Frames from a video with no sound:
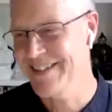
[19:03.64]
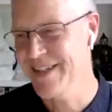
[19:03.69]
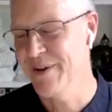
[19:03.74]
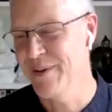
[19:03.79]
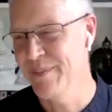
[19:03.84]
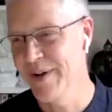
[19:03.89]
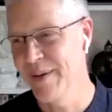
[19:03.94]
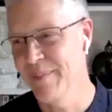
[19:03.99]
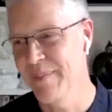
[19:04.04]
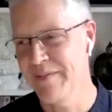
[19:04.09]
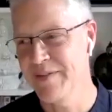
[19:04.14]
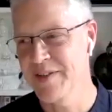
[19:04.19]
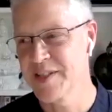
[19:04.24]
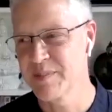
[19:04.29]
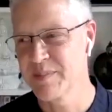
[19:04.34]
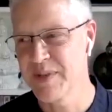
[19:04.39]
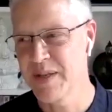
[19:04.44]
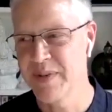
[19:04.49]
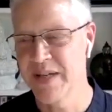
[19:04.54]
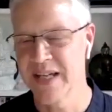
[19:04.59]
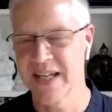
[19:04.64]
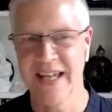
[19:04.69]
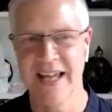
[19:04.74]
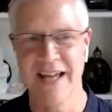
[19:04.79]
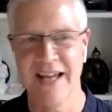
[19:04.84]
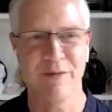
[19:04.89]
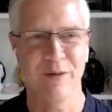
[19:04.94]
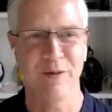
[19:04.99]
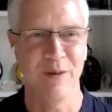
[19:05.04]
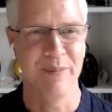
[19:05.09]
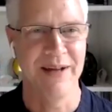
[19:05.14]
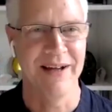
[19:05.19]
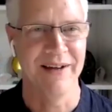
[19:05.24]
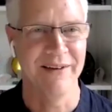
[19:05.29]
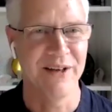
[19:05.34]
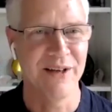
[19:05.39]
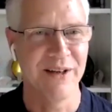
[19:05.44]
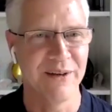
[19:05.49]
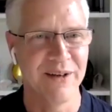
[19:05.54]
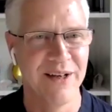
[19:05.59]
So I'm having to be a bit careful
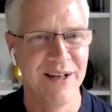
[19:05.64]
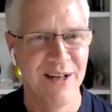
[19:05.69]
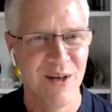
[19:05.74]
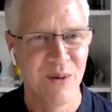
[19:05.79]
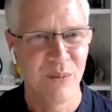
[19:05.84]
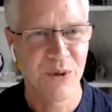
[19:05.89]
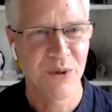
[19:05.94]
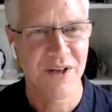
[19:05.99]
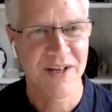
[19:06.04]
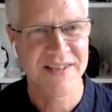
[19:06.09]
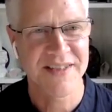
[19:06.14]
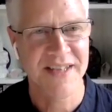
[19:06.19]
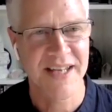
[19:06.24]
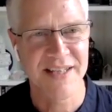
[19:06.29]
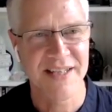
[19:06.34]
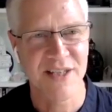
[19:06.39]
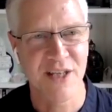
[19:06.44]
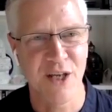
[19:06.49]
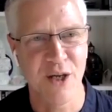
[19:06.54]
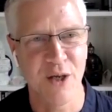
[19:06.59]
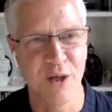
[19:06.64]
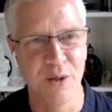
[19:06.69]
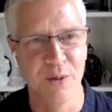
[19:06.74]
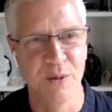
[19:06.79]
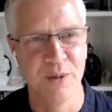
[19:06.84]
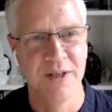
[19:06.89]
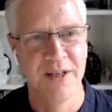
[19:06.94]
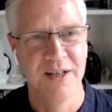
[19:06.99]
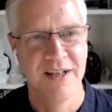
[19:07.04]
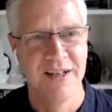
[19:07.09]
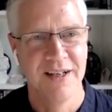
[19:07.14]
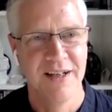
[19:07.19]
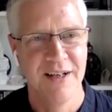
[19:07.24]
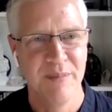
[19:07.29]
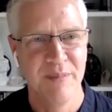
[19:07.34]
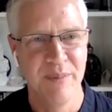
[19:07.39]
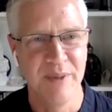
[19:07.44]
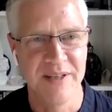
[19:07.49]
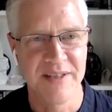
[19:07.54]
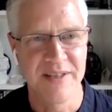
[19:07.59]
about what I say to who,
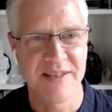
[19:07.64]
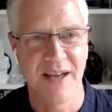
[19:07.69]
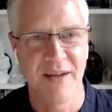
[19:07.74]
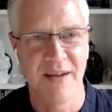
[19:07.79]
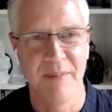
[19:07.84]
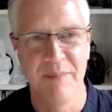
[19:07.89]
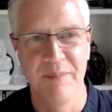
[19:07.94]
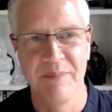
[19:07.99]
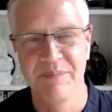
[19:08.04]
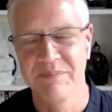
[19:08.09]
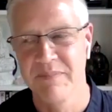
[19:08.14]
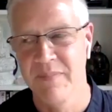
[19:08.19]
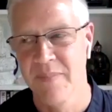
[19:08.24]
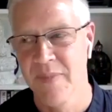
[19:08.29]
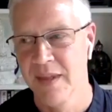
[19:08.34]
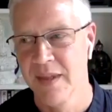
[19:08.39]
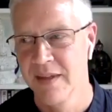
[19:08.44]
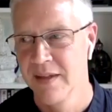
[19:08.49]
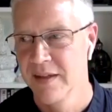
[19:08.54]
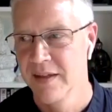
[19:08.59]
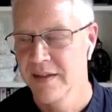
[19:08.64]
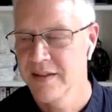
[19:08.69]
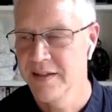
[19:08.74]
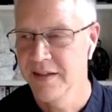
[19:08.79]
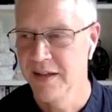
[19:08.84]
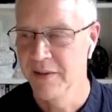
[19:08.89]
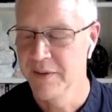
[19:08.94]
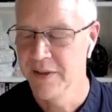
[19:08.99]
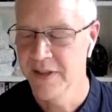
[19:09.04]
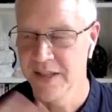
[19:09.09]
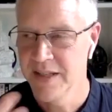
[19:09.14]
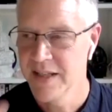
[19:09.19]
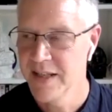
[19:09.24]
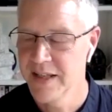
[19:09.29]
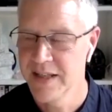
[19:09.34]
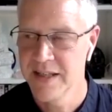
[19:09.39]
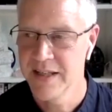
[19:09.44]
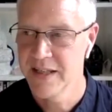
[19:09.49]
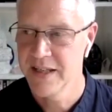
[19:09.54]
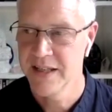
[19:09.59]
but you know,
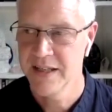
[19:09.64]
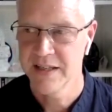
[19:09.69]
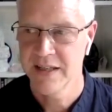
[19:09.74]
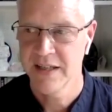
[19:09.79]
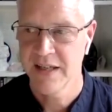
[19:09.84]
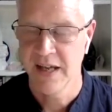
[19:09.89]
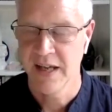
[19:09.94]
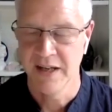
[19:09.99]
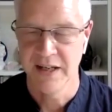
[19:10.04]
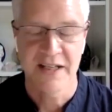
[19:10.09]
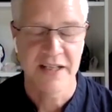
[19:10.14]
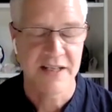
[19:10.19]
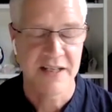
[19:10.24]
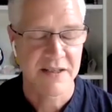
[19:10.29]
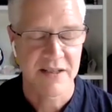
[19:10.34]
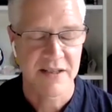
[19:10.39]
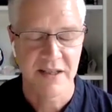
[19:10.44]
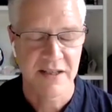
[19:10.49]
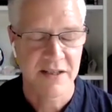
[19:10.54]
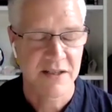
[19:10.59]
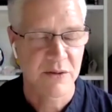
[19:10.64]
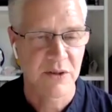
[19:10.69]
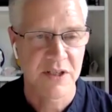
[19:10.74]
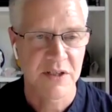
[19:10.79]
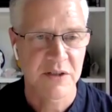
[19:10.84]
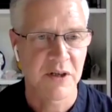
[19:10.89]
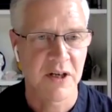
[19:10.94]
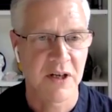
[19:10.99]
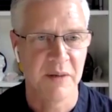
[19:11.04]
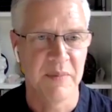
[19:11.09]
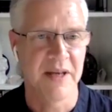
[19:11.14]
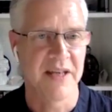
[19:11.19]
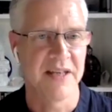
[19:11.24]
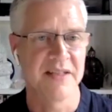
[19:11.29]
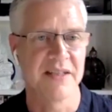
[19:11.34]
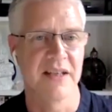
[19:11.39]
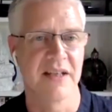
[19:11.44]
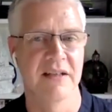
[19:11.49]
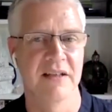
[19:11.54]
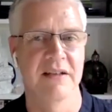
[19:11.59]
it's quite
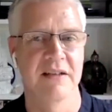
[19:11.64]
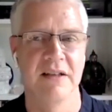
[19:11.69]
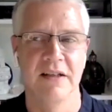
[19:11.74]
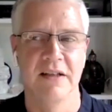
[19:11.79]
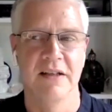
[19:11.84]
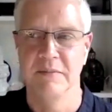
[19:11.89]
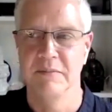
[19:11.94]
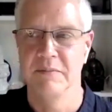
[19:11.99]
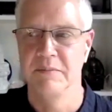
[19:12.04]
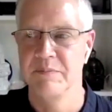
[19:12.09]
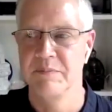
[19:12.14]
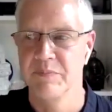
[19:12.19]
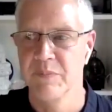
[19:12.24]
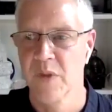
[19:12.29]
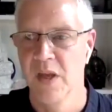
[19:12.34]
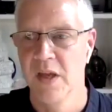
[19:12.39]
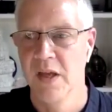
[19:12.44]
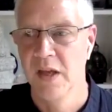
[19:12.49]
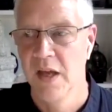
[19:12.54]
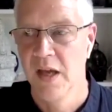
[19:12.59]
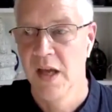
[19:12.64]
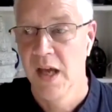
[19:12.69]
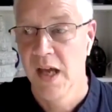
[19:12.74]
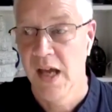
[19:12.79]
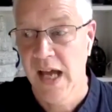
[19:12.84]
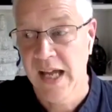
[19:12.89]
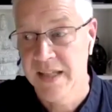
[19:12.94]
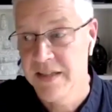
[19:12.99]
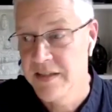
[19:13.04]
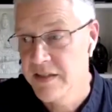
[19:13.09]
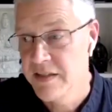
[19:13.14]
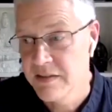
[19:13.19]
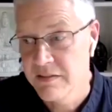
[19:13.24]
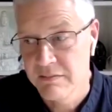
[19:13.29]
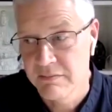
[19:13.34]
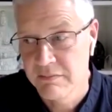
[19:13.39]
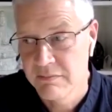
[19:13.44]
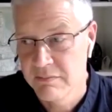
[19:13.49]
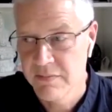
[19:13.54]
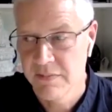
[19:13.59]
amazing. And
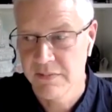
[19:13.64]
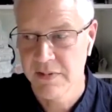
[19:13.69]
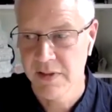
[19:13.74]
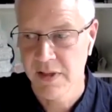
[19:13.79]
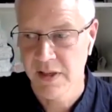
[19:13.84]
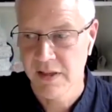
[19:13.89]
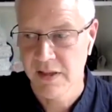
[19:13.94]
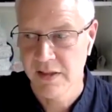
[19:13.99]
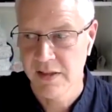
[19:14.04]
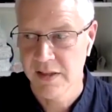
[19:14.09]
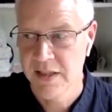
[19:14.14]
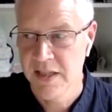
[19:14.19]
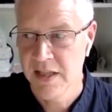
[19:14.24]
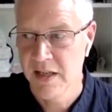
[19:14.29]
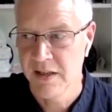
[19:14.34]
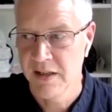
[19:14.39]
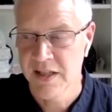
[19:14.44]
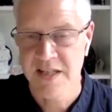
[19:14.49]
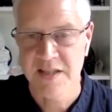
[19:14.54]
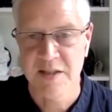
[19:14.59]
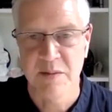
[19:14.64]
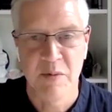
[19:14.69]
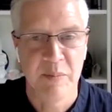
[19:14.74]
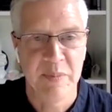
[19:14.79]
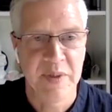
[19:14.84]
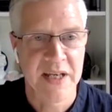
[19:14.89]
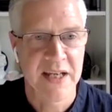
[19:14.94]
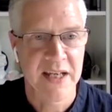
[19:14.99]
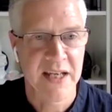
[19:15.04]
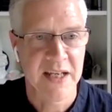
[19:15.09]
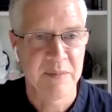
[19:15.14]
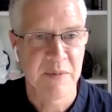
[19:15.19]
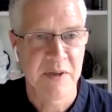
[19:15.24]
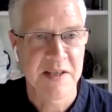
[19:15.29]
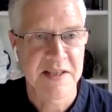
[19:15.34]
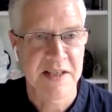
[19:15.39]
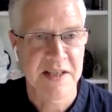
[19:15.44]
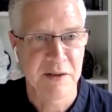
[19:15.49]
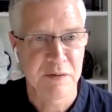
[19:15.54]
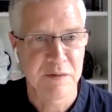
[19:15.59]
yeah, I guess I'm a big kid
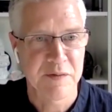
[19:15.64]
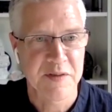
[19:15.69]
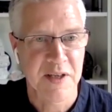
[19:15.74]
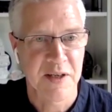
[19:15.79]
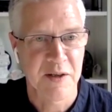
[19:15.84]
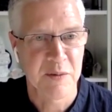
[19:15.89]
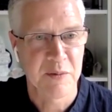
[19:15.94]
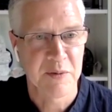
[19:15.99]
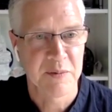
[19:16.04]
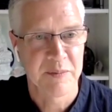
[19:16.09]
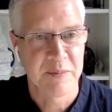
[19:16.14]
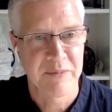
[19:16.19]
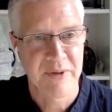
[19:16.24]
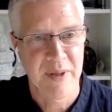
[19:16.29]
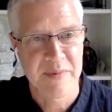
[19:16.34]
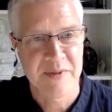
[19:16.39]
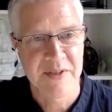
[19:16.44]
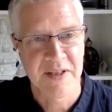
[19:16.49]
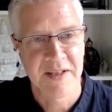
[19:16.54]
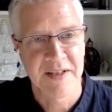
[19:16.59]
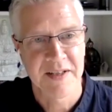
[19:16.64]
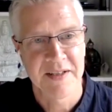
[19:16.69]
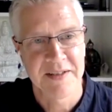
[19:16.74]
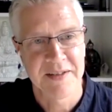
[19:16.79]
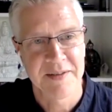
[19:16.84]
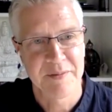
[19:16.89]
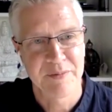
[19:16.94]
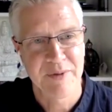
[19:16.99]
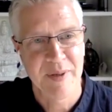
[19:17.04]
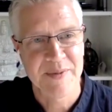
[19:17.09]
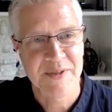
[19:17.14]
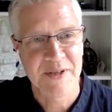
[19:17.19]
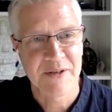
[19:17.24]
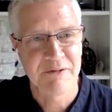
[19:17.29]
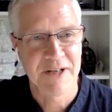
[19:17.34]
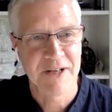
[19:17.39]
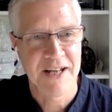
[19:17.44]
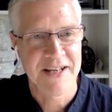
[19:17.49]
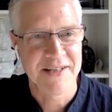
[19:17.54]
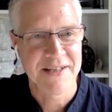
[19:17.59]
myself, so perhaps I
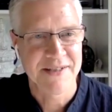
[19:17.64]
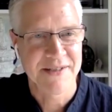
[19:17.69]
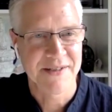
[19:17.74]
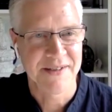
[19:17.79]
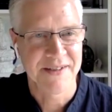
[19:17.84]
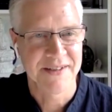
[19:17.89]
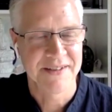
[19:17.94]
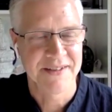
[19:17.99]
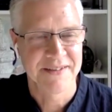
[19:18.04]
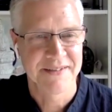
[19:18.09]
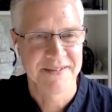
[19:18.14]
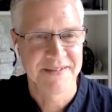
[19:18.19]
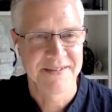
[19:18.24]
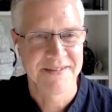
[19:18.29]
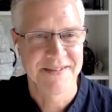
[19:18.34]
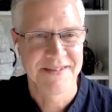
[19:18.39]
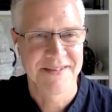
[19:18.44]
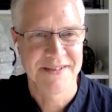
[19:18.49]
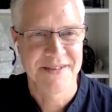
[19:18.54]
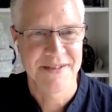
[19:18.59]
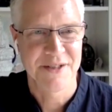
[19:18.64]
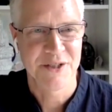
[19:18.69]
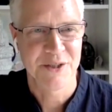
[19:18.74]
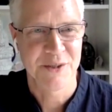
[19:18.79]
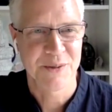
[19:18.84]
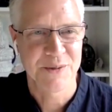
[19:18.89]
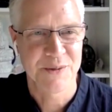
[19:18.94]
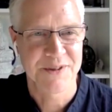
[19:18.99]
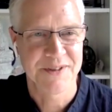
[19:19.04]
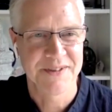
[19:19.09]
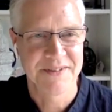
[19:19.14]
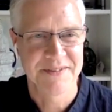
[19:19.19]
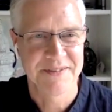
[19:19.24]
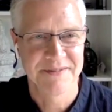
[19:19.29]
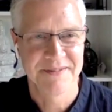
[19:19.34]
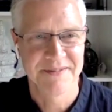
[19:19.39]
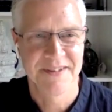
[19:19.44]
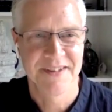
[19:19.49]
relate to the children.